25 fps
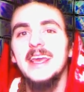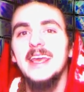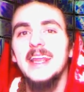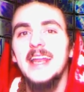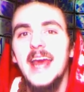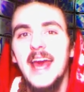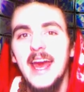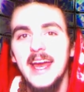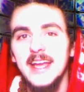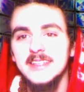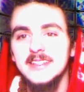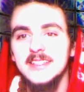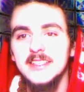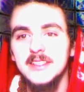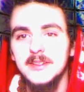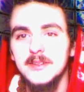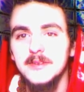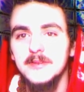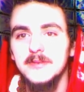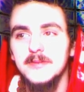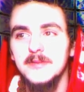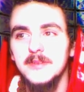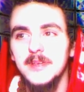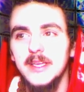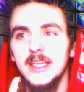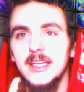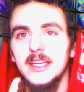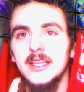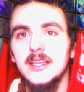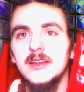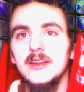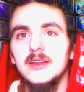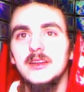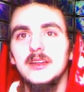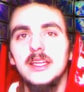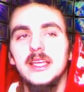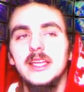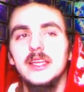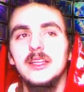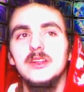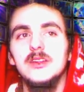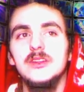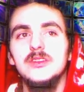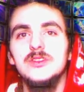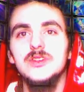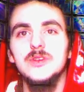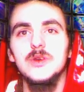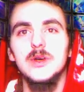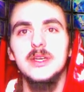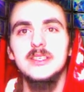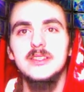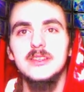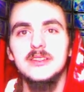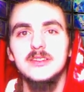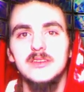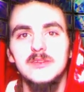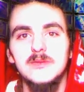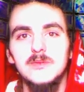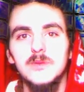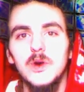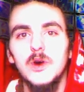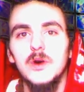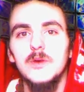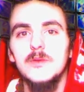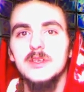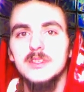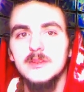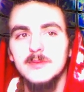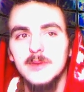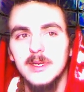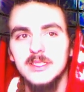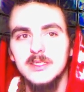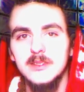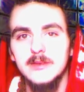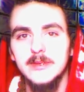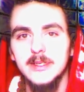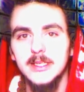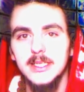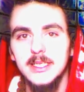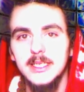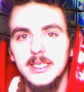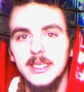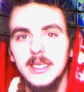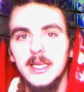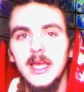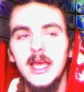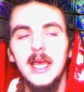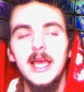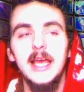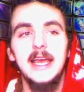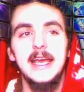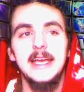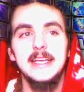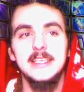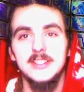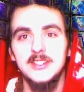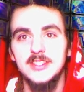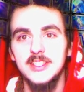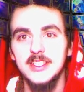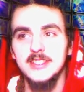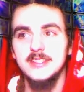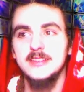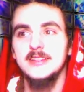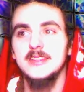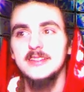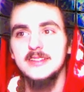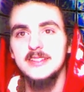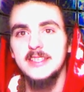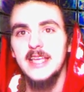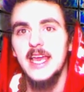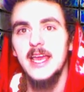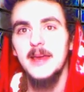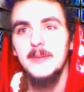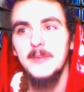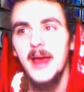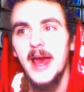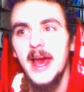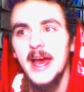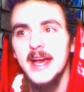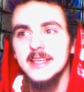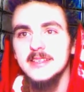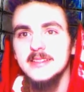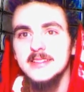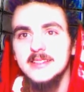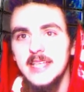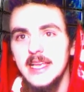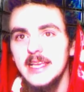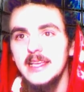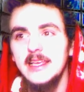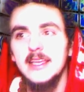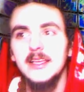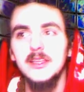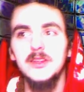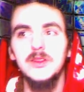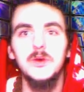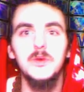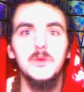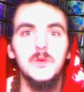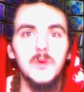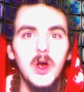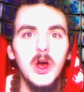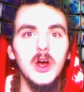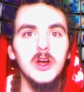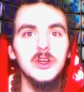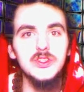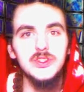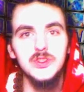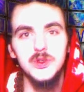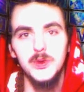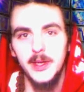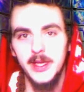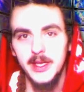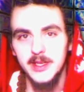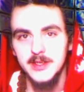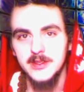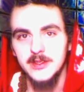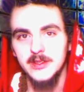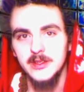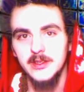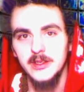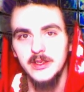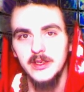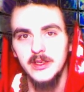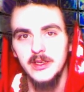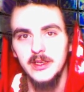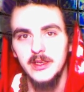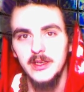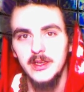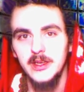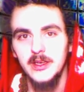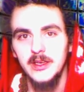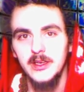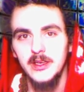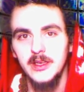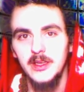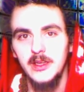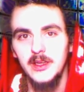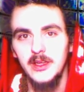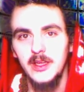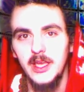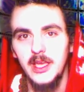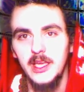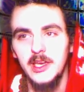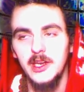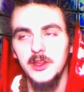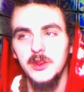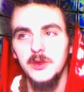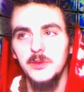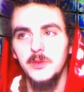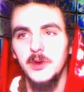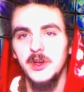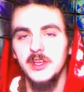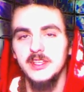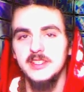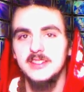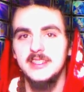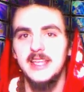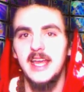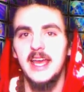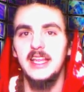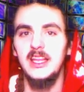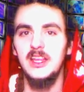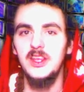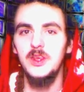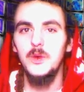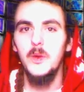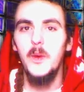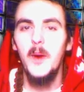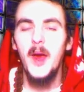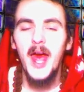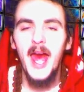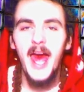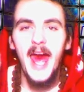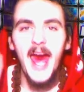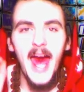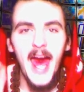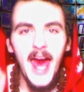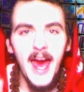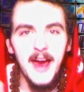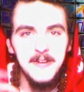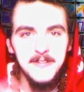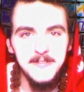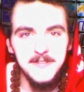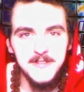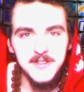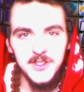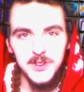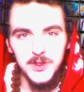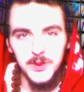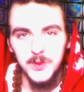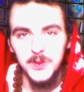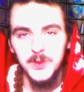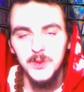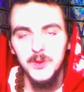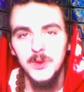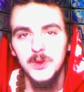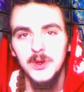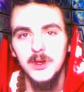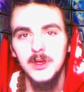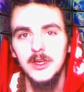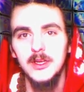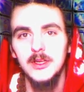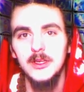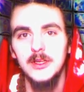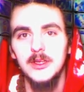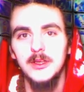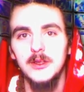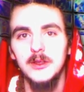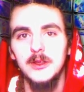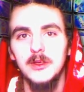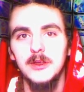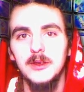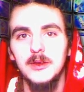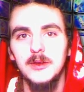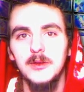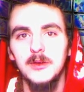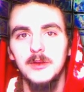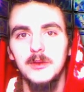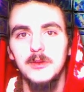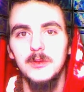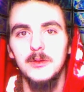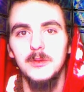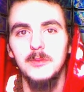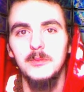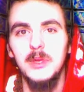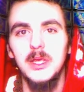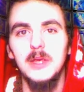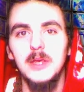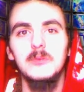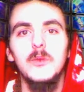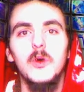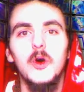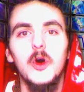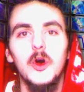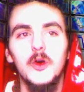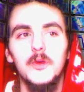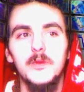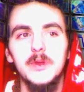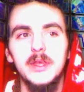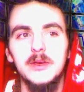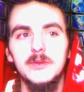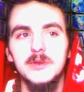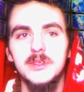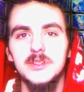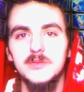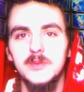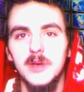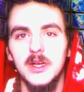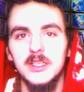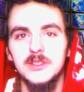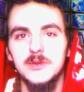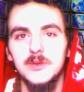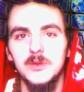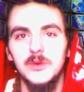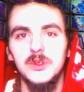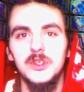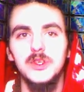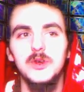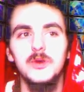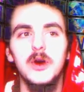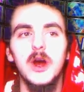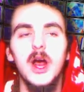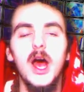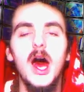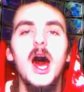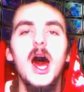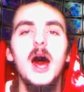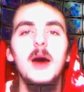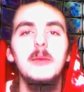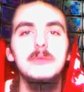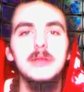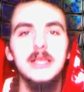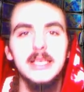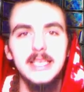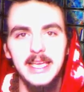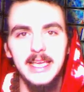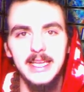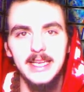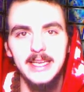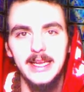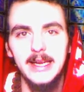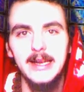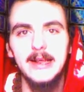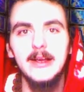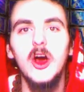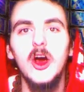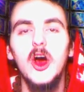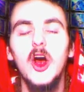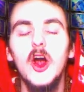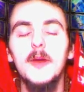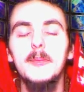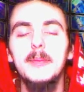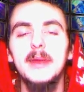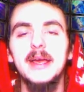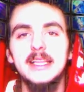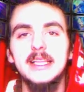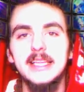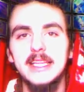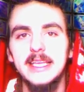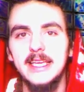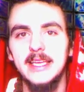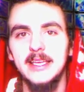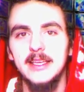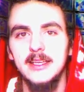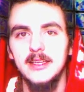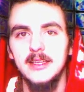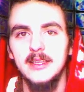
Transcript: inactive in choices of moral responsibility is just the same as taking the wrong choice. In other words, that you have to be morally responsible. You are obligated karmically